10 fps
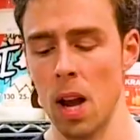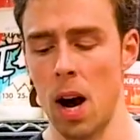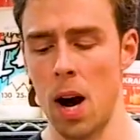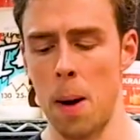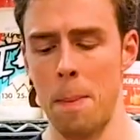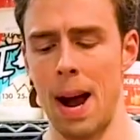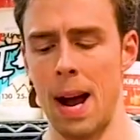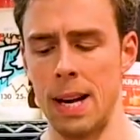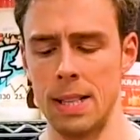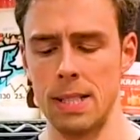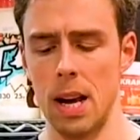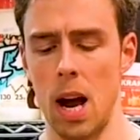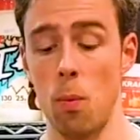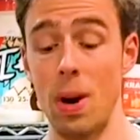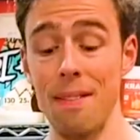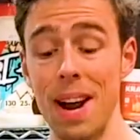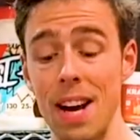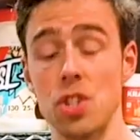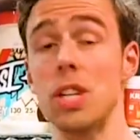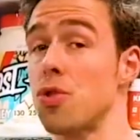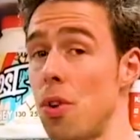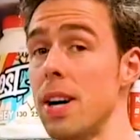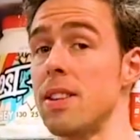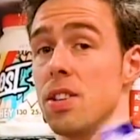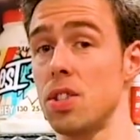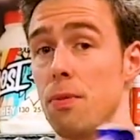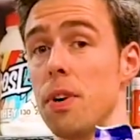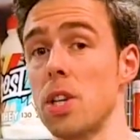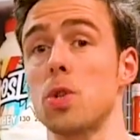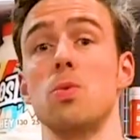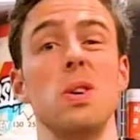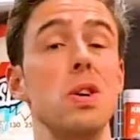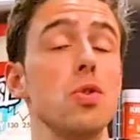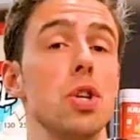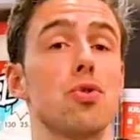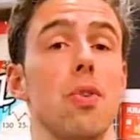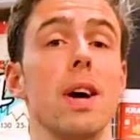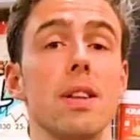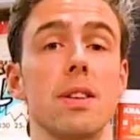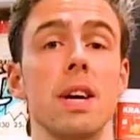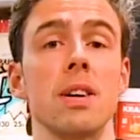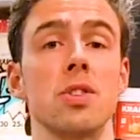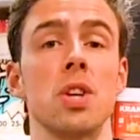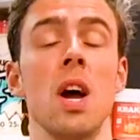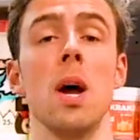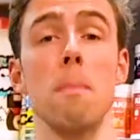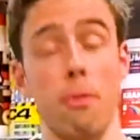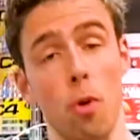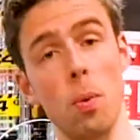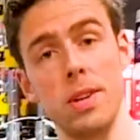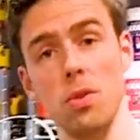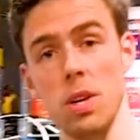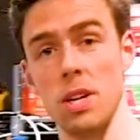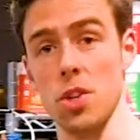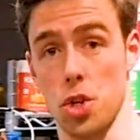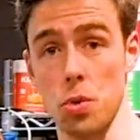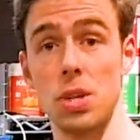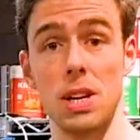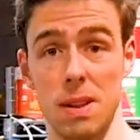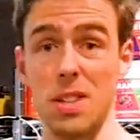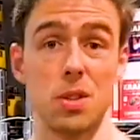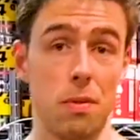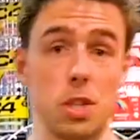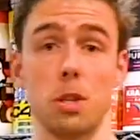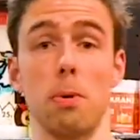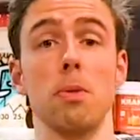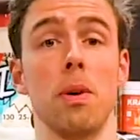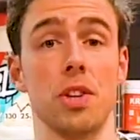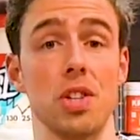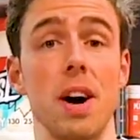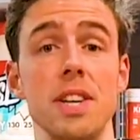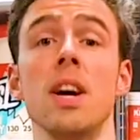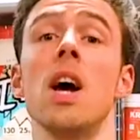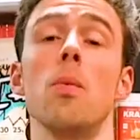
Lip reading: And we haven't actually tried this the first, because we usually try the things before we do the shooting. That's obviously to put them on the site.